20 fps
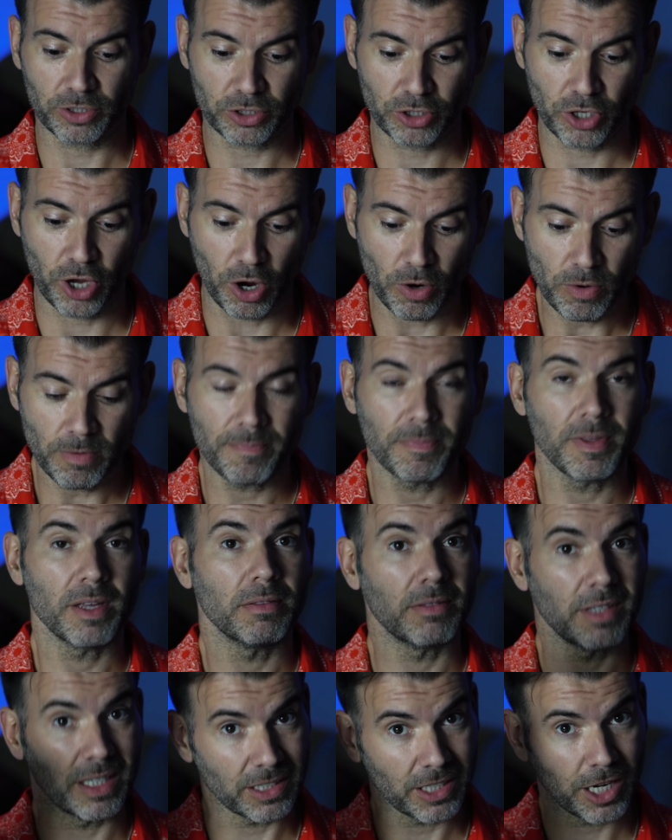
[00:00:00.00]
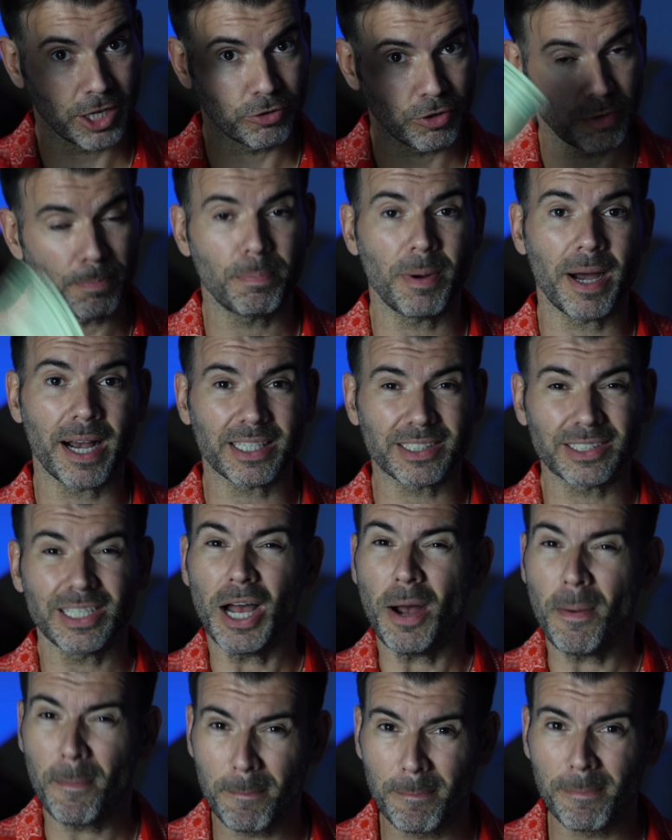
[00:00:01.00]
So this $100
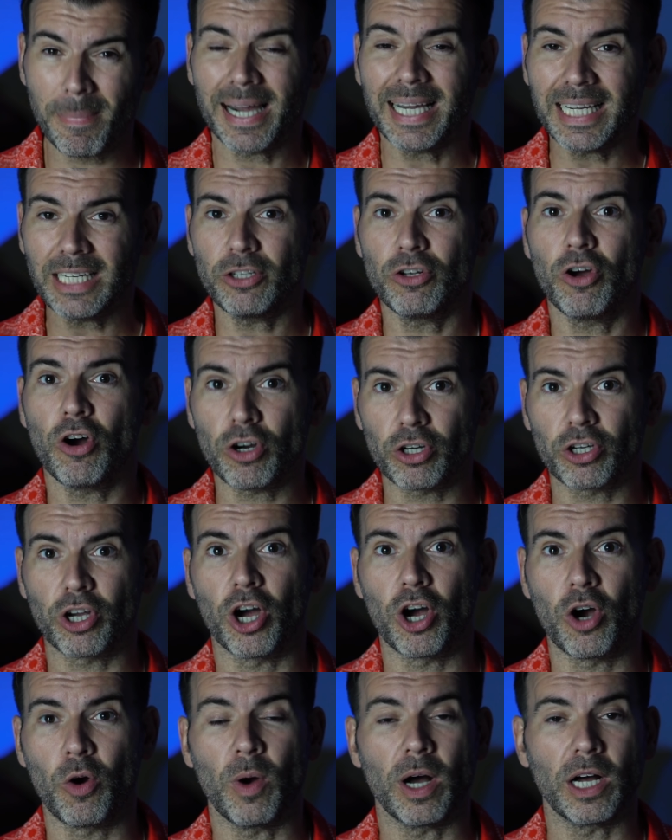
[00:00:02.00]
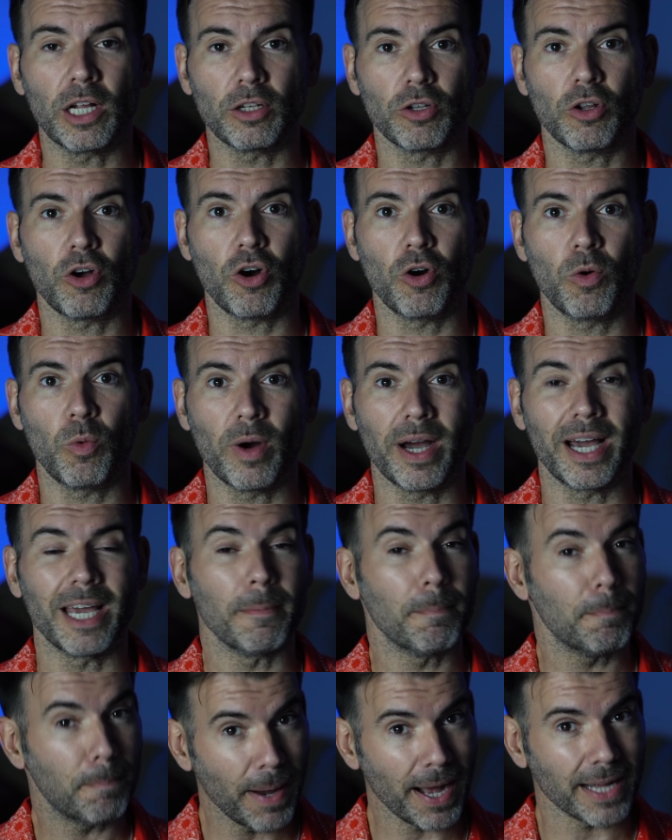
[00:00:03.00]
might not go a long
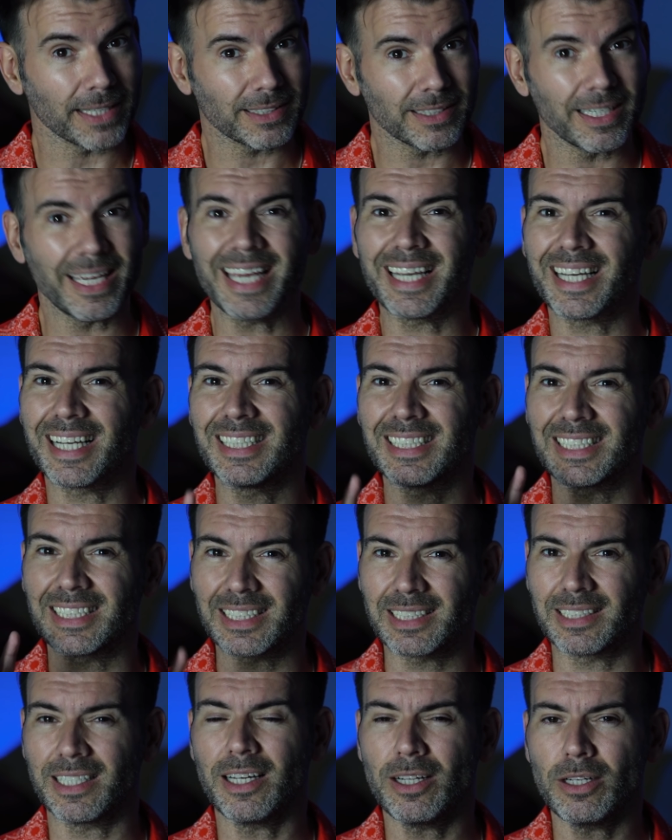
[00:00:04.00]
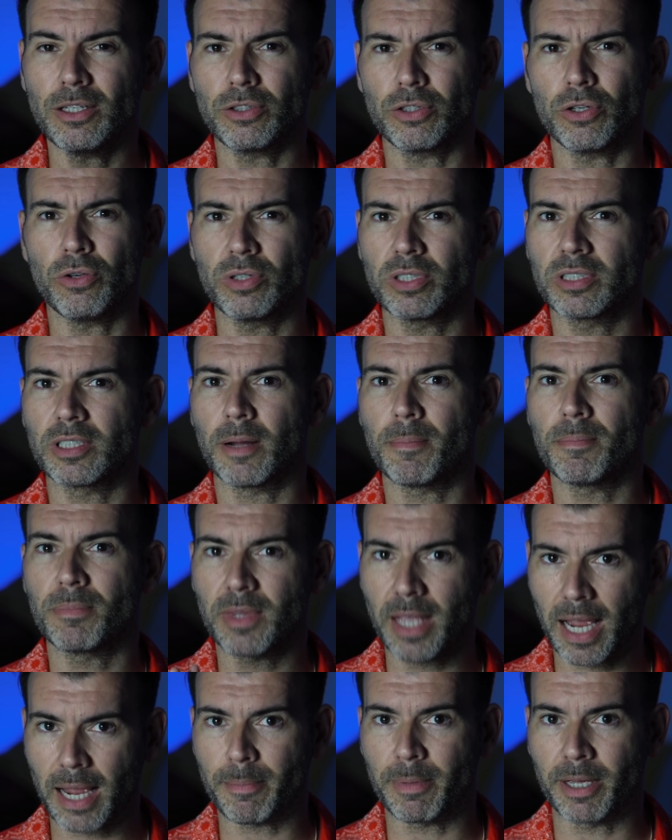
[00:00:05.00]
way, but it can still do some
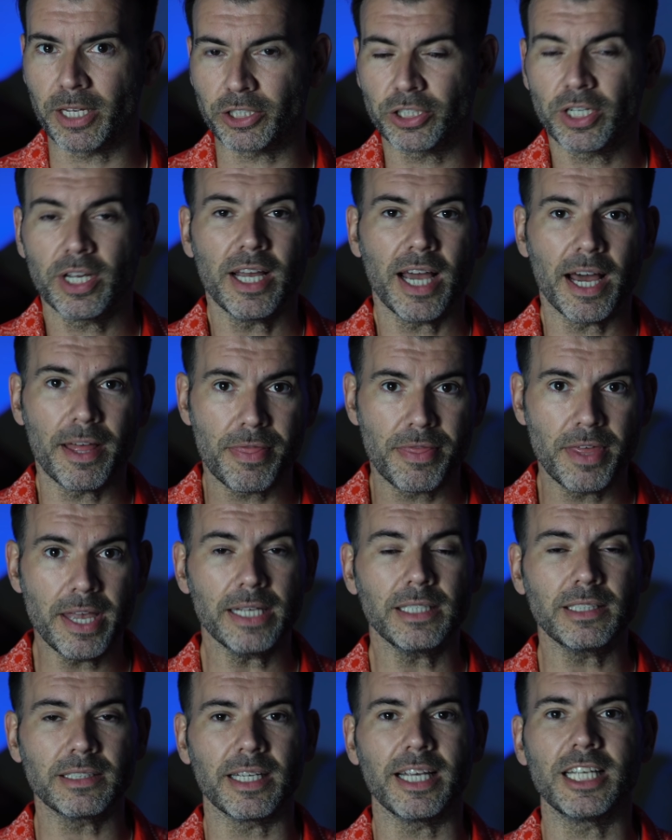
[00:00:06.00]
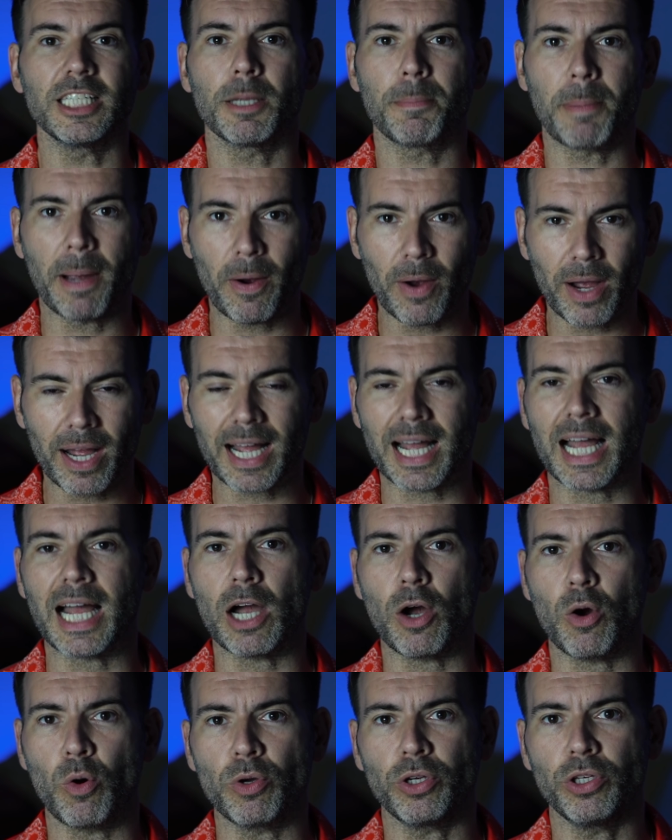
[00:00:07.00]
damage. And this is about
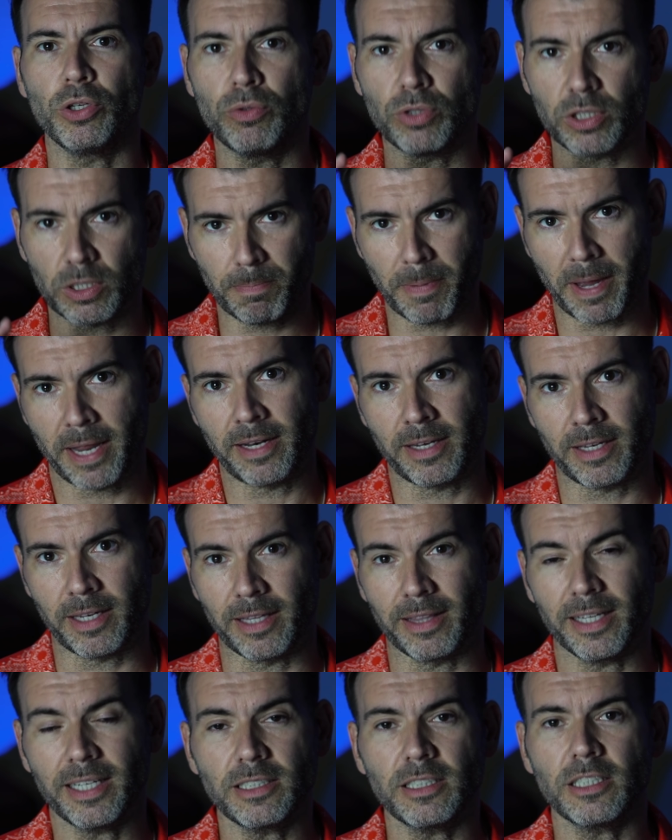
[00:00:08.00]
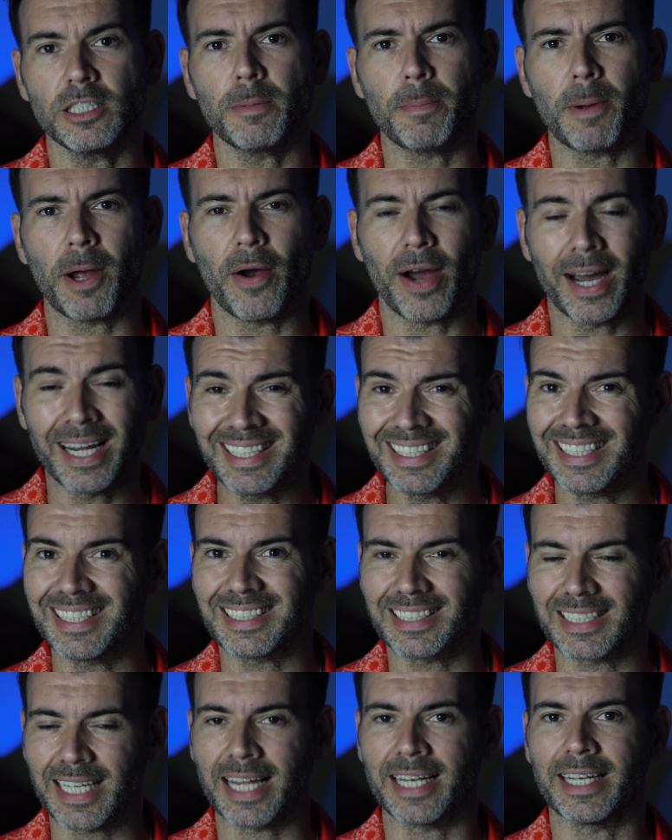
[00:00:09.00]
how you spend it. This is about
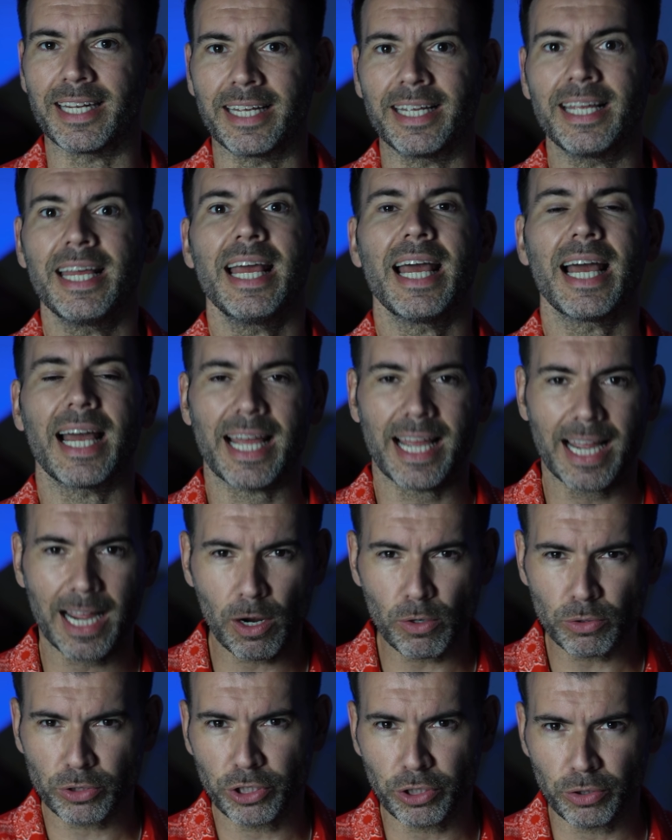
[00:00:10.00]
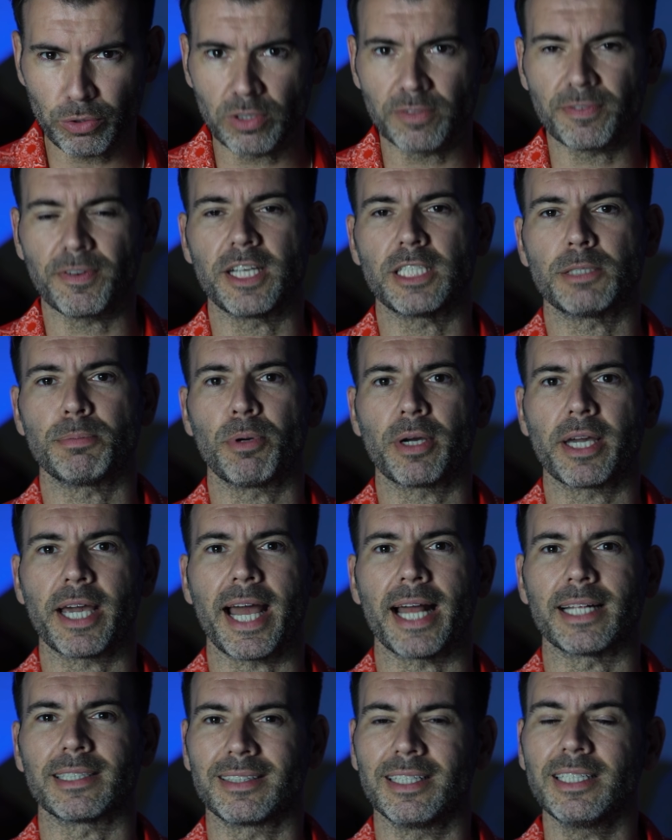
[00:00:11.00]
understanding how to use Facebook
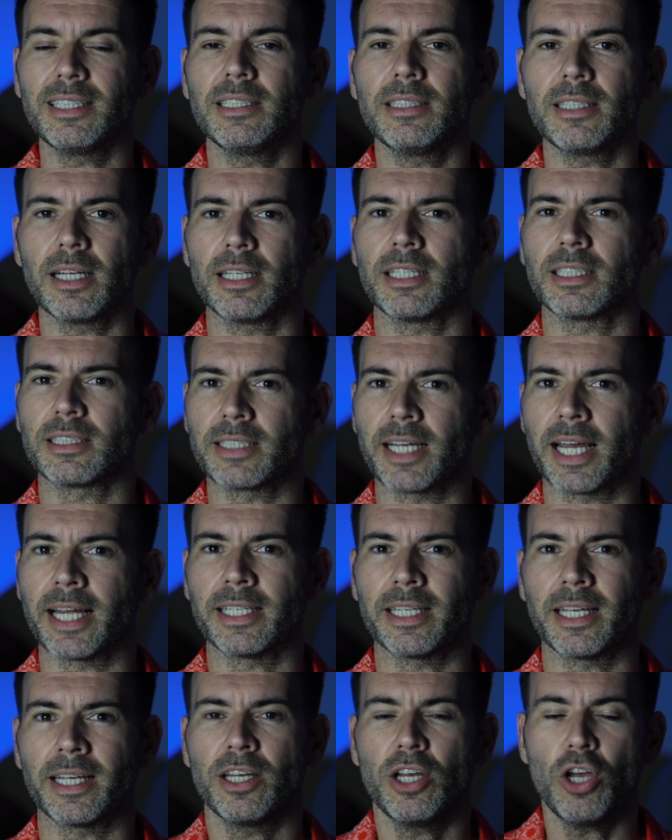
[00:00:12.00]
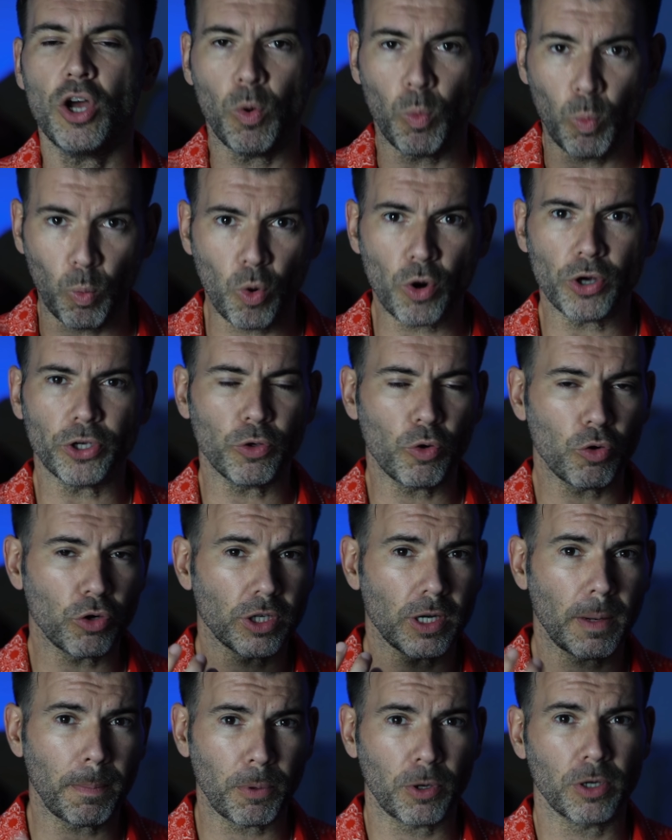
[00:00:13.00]
ads. This is understanding what you're
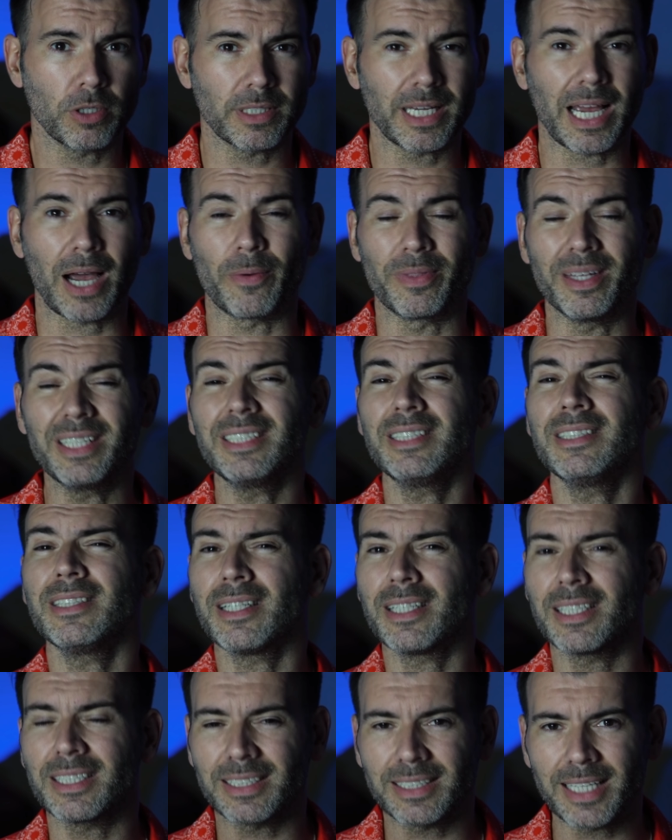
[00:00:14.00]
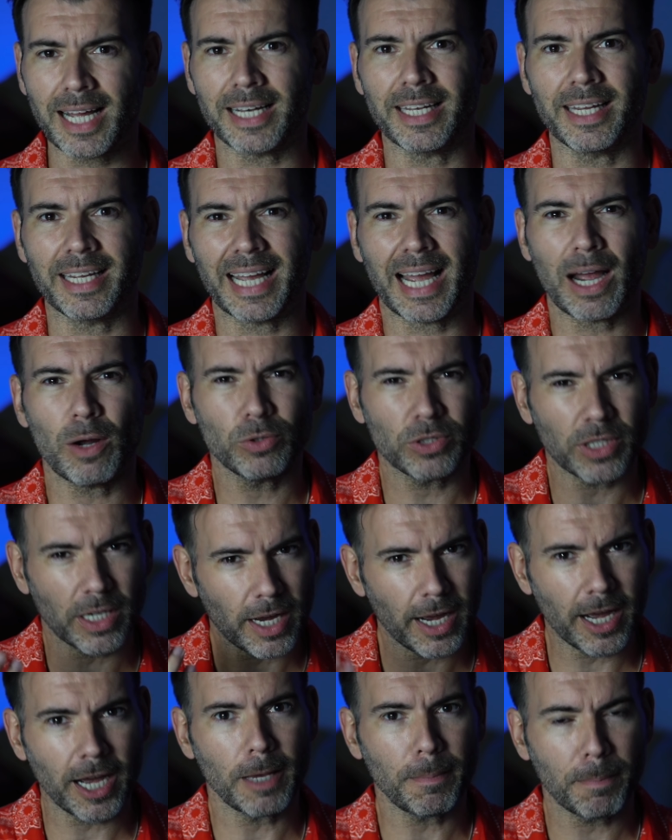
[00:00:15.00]
going to put out. This is understanding how to
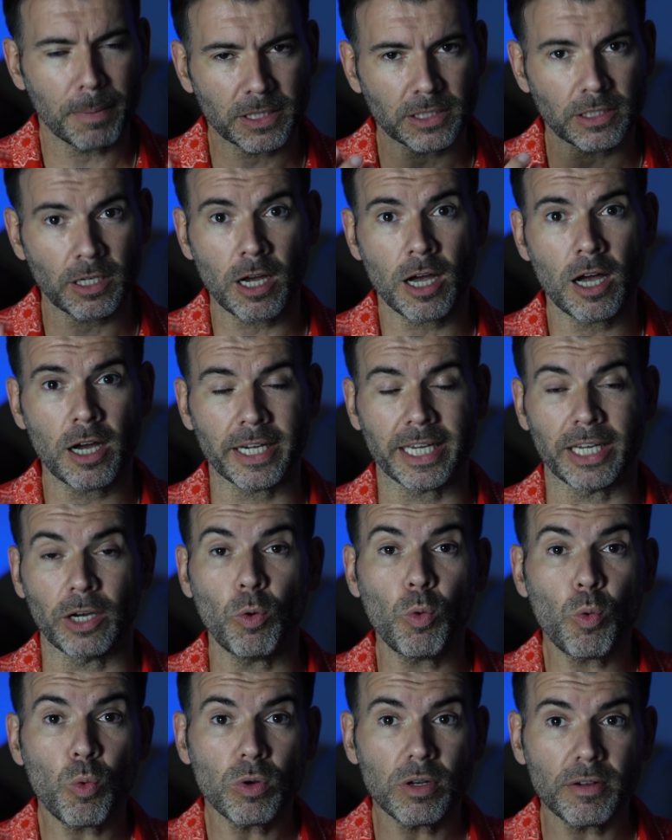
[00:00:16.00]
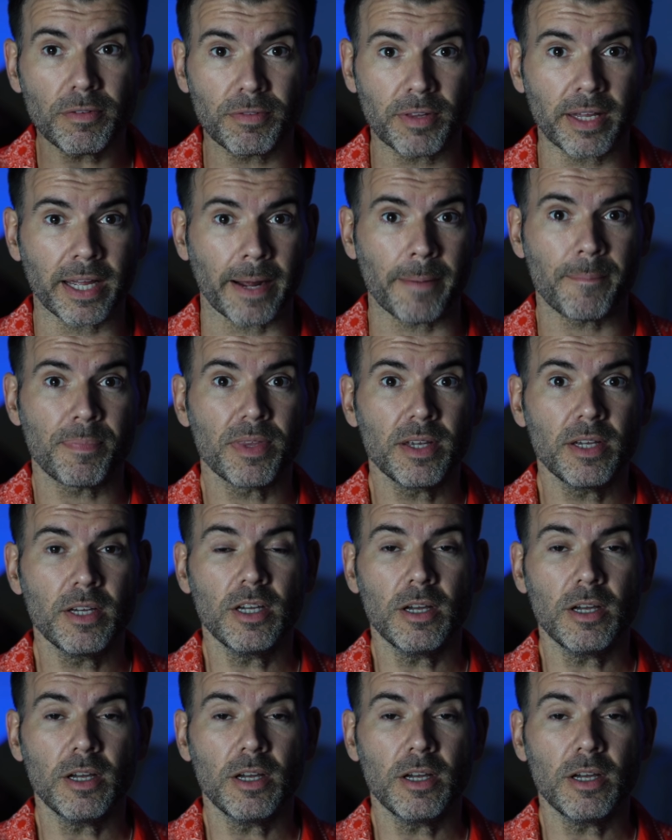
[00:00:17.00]
hyper target, all of that.